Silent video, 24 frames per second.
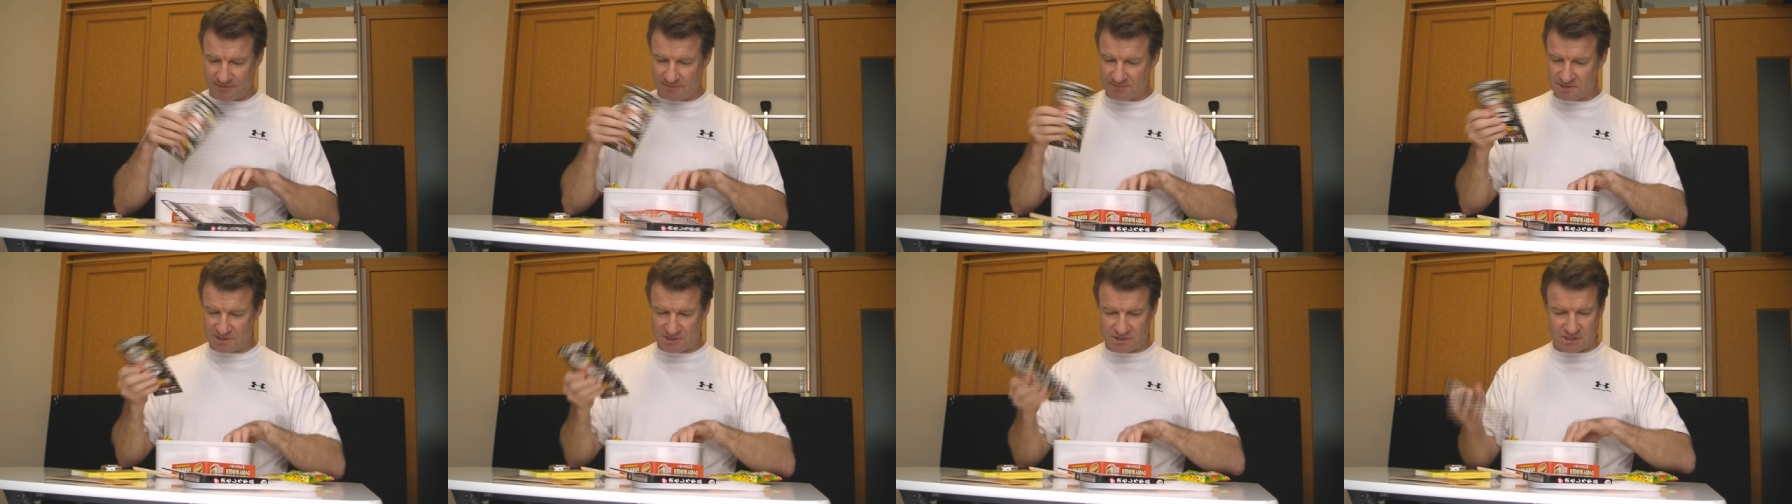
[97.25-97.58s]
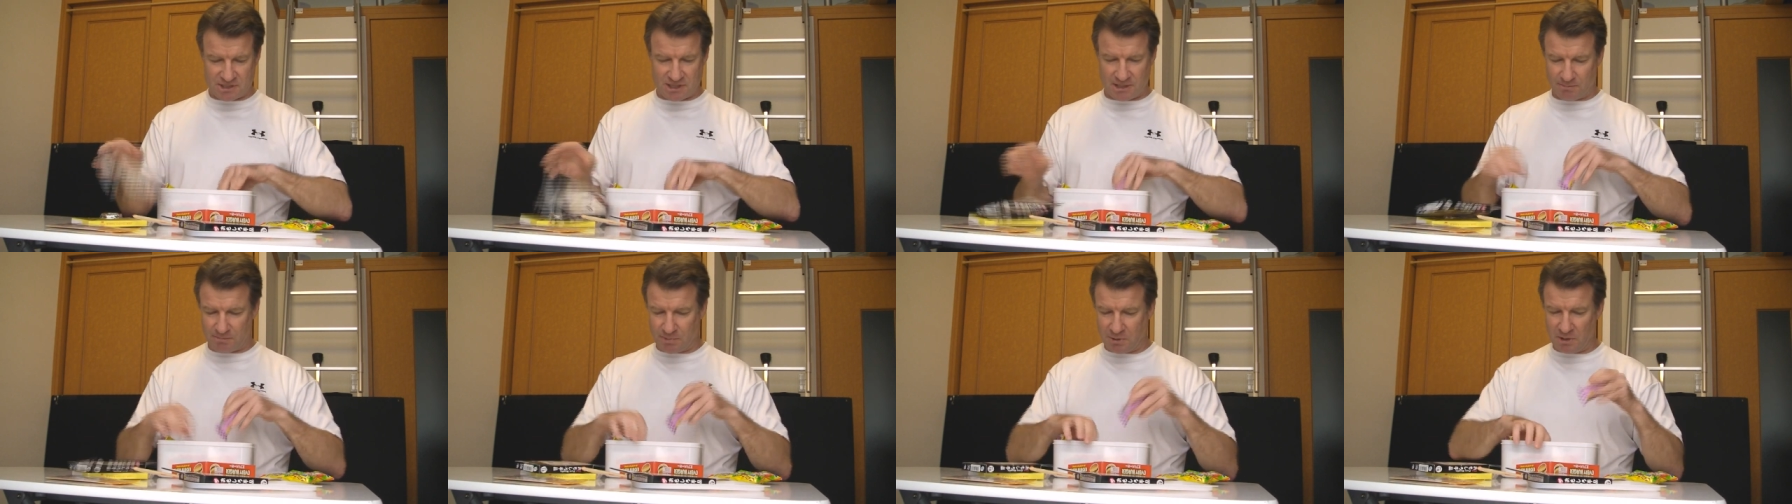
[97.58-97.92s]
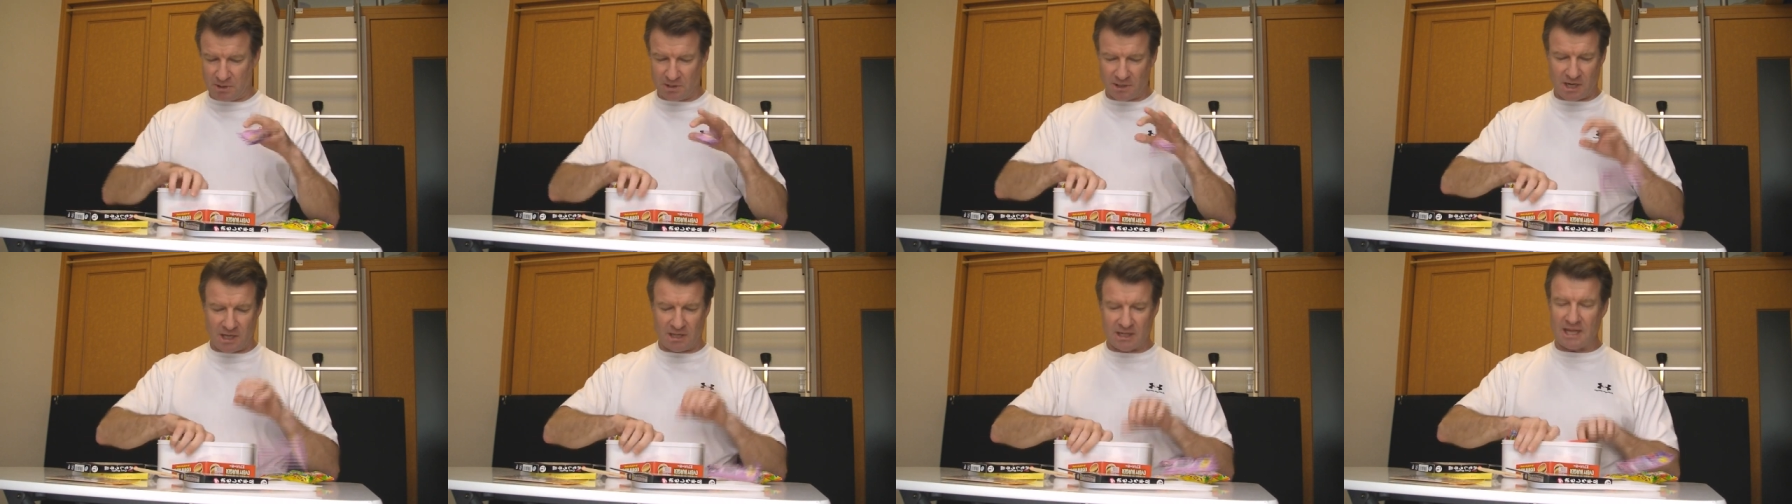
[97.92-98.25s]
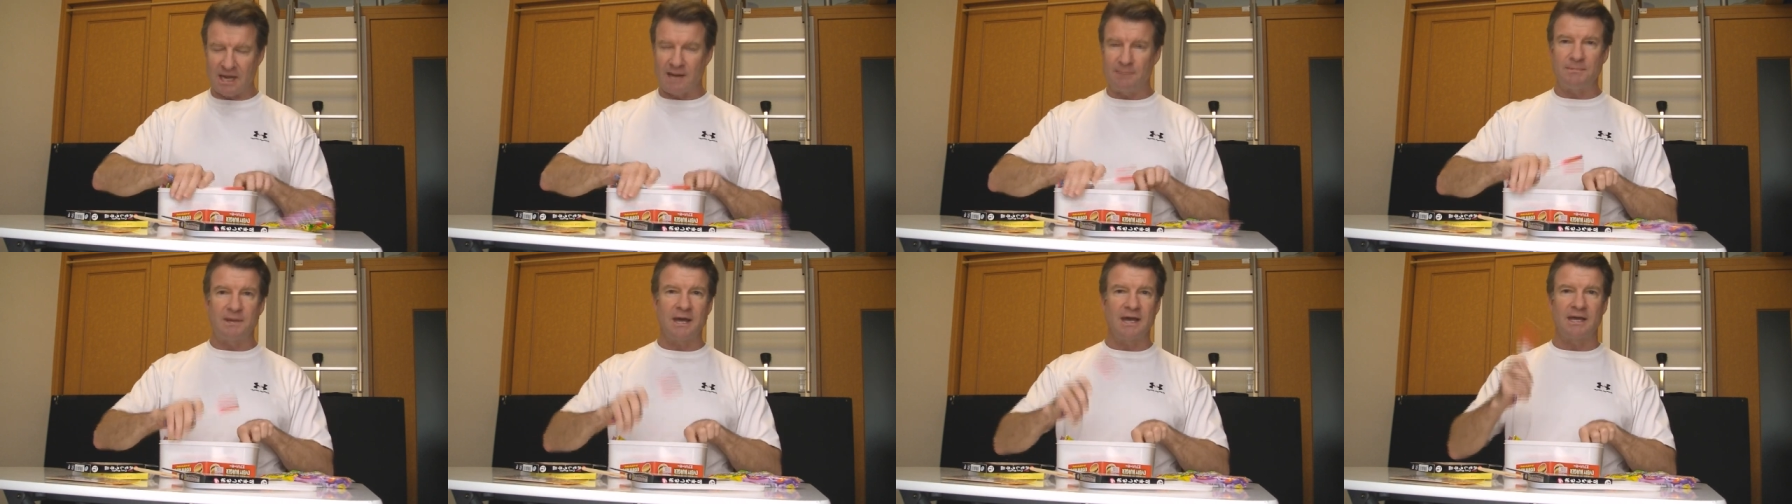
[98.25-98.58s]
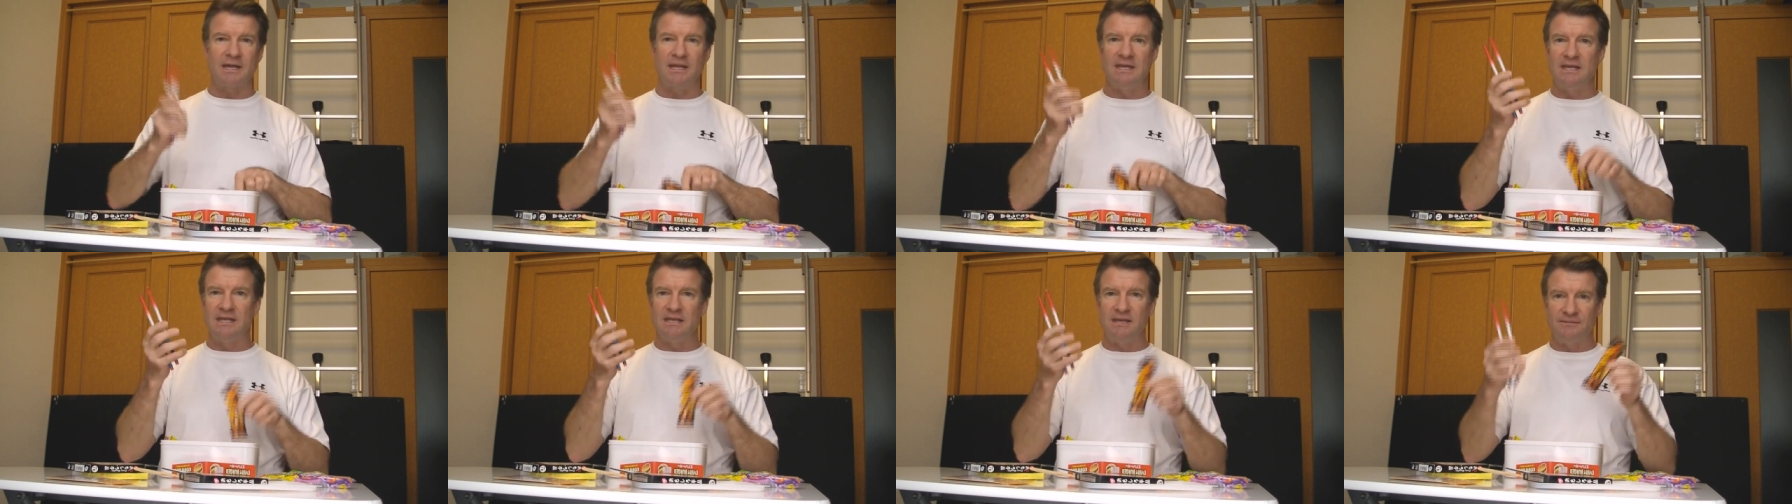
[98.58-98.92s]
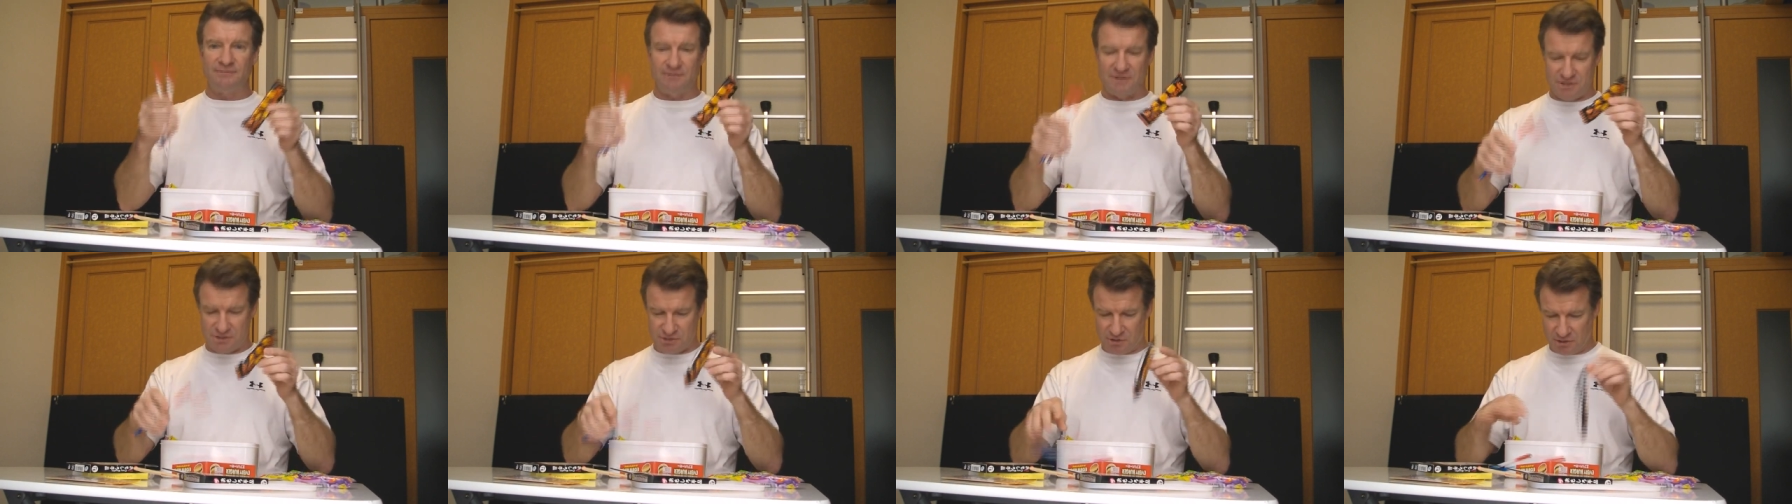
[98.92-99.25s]
I'm just gonna pull it all out. I'm not gonna
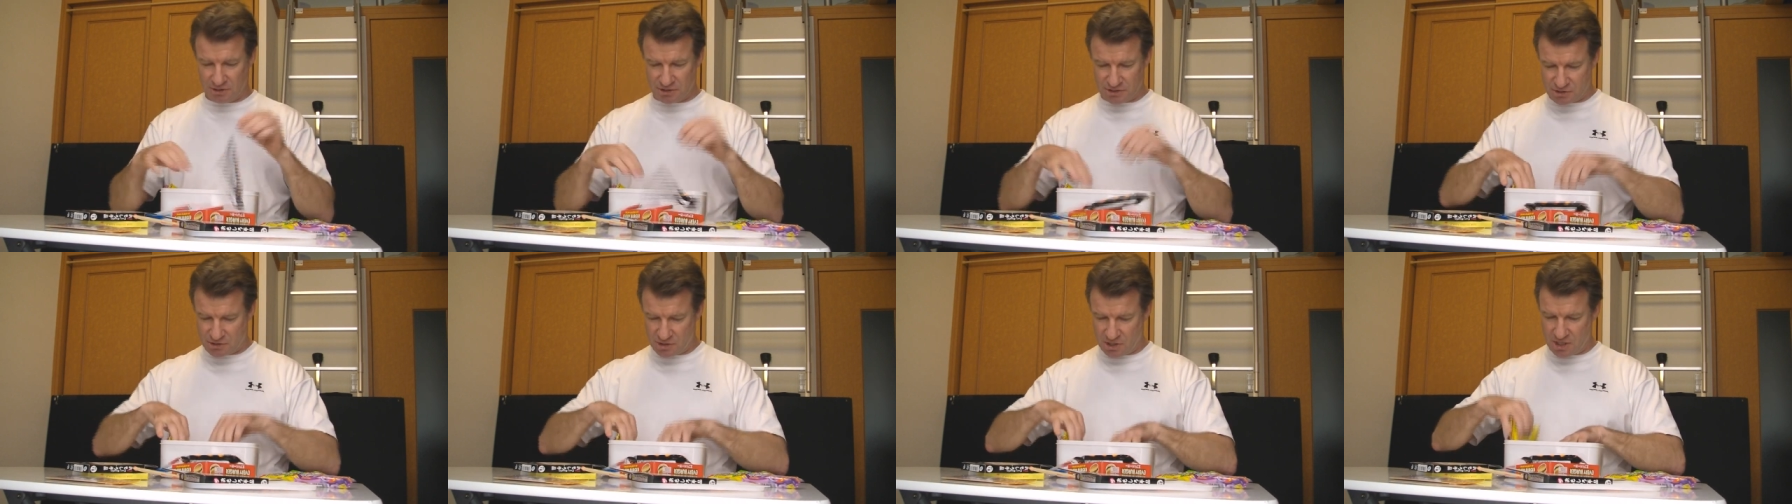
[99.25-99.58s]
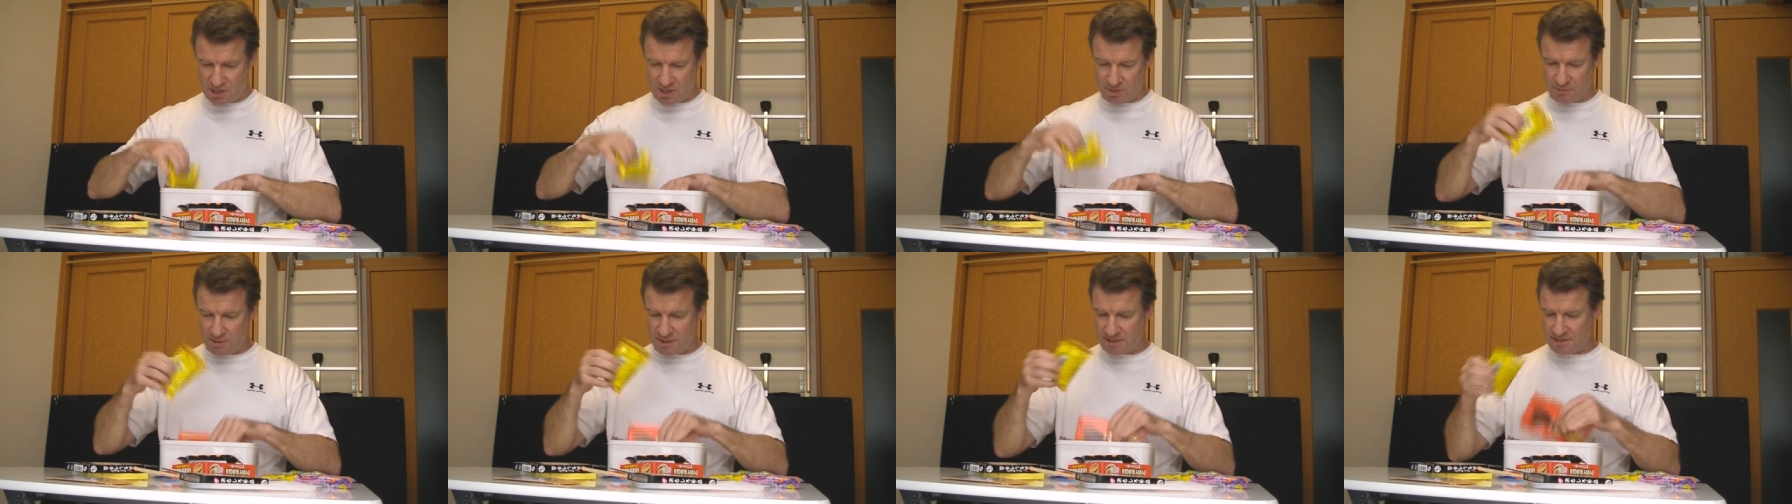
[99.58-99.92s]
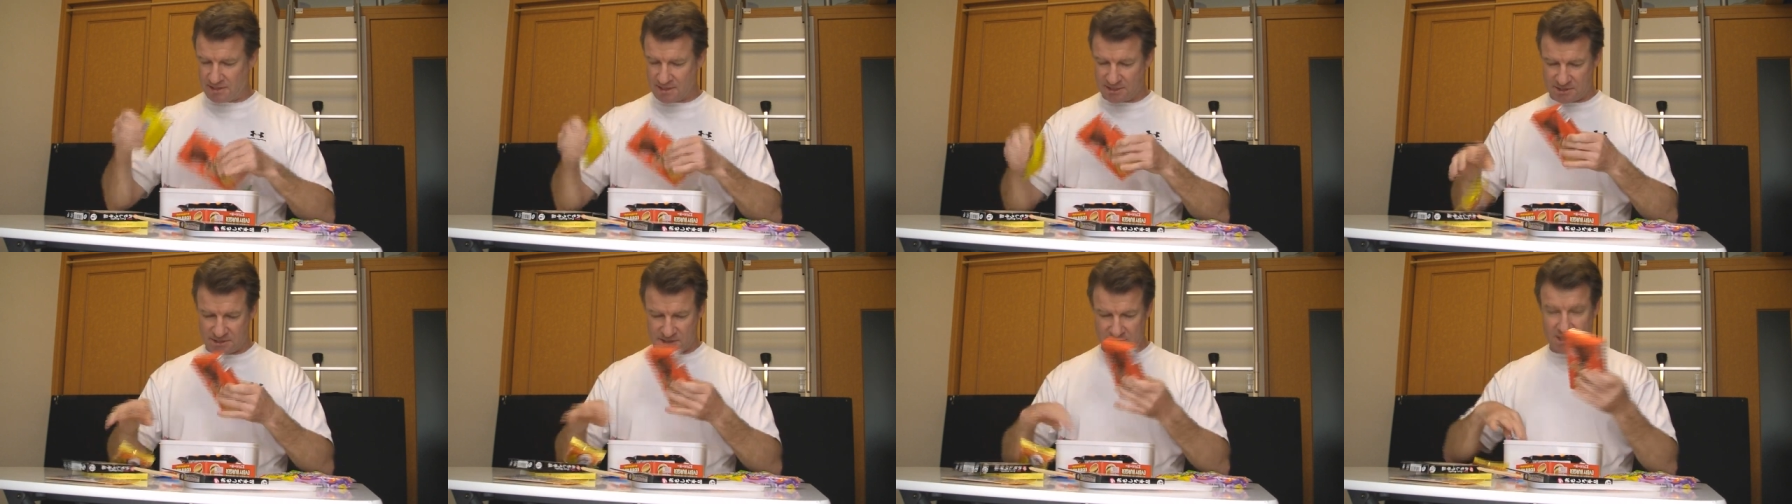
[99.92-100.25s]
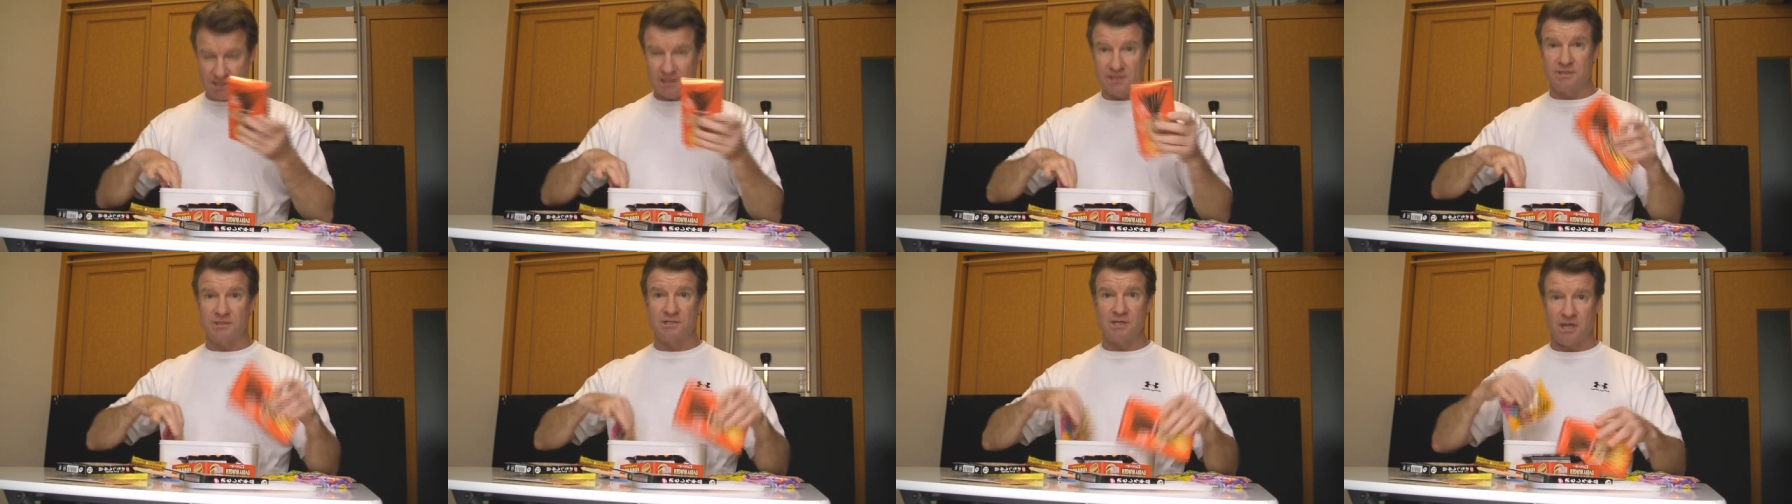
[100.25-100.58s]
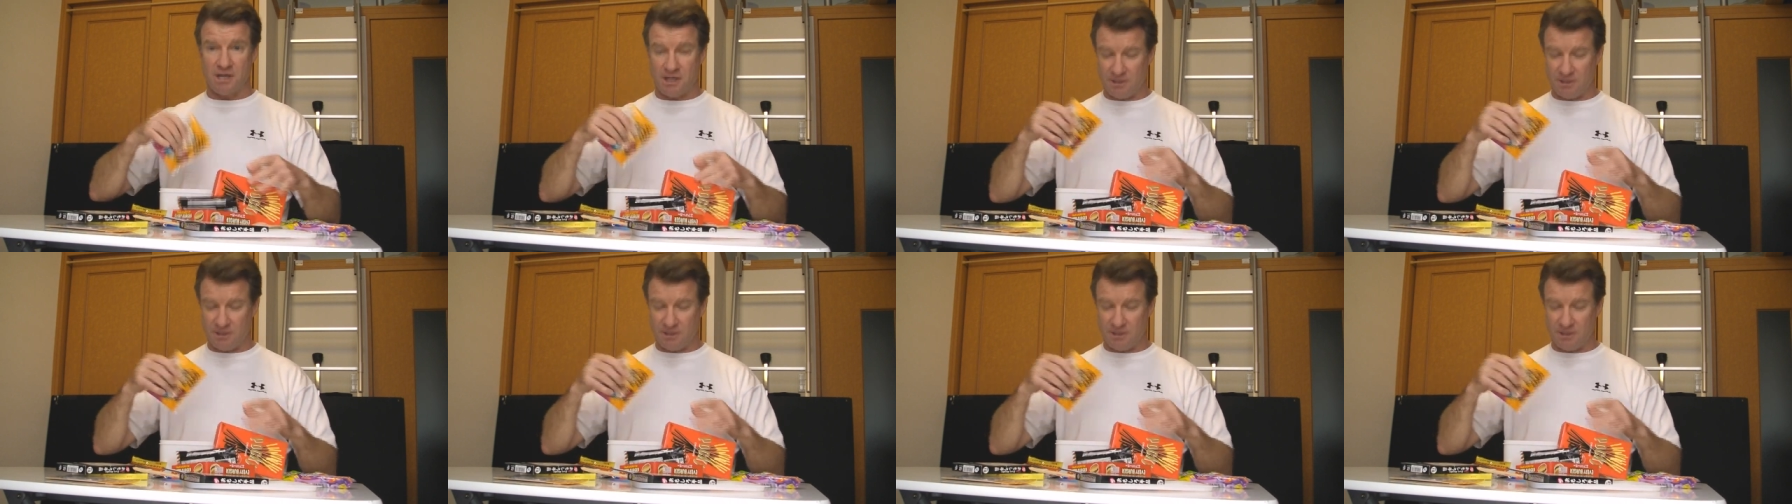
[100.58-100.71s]
individually show you what this is.